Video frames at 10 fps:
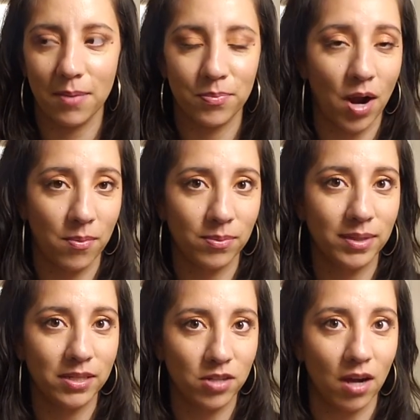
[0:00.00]
I'm
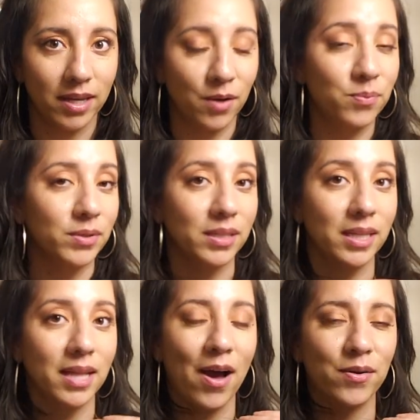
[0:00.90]
probably talking really
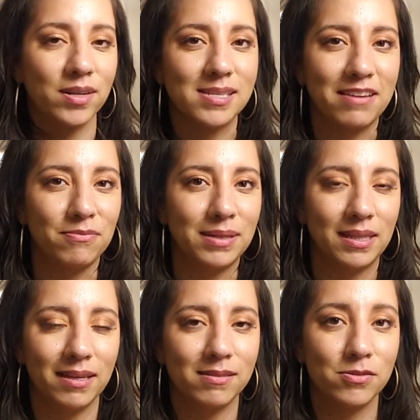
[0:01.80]
loud because I've been
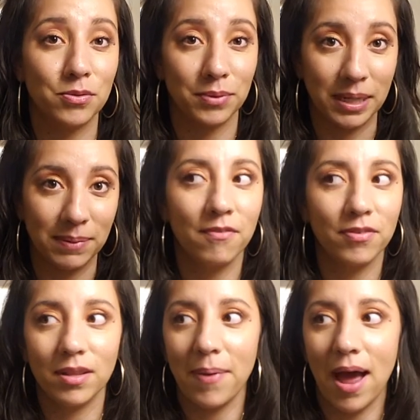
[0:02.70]
like screaming
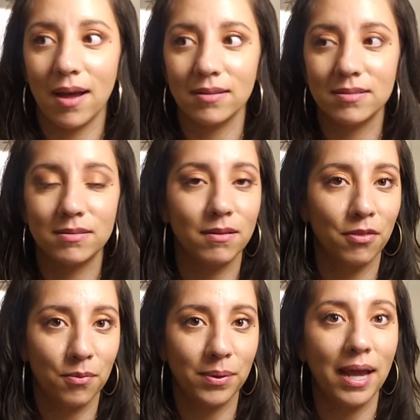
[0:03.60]
for the past
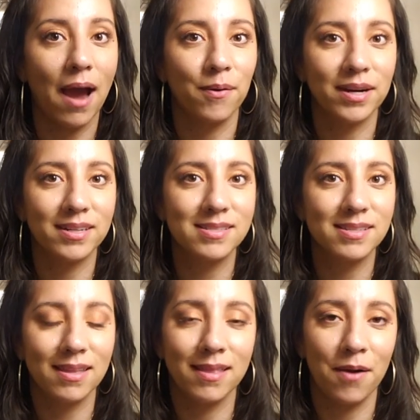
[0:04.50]
3 hours
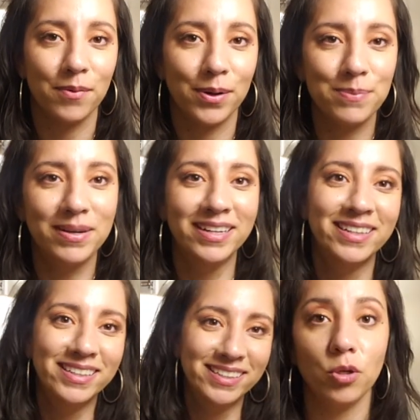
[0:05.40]
in that room.
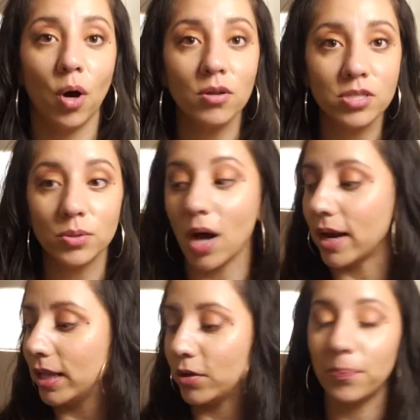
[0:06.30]
You also
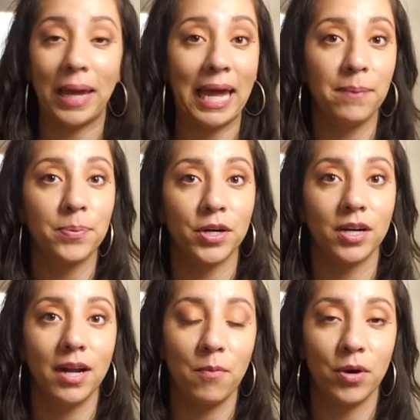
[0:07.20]
got a little paper
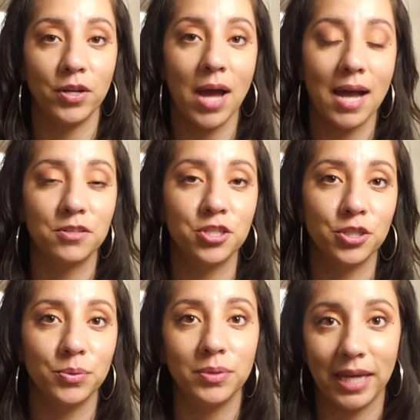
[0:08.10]
where you had
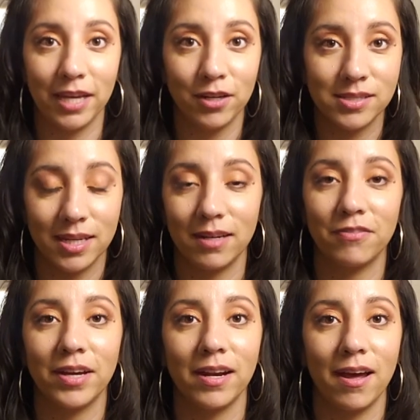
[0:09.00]
to get your
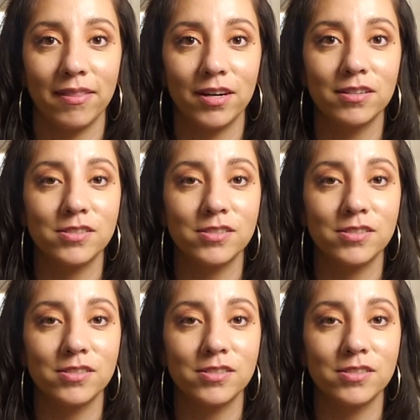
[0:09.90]
significant other.